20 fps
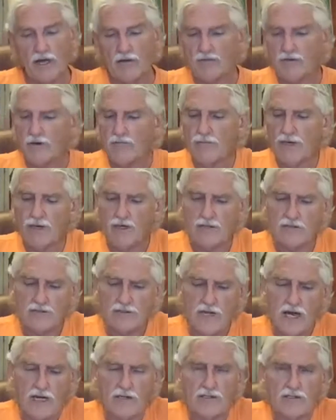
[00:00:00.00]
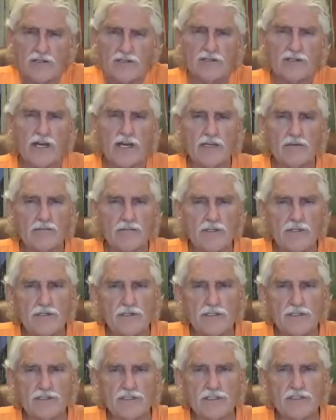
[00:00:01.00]
For a medical doctor to think
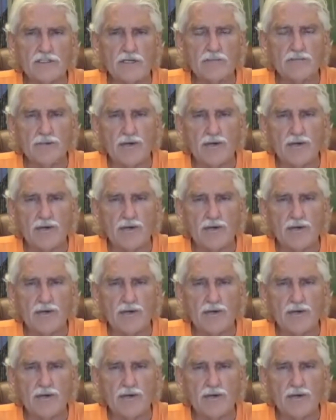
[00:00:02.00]
mucus is a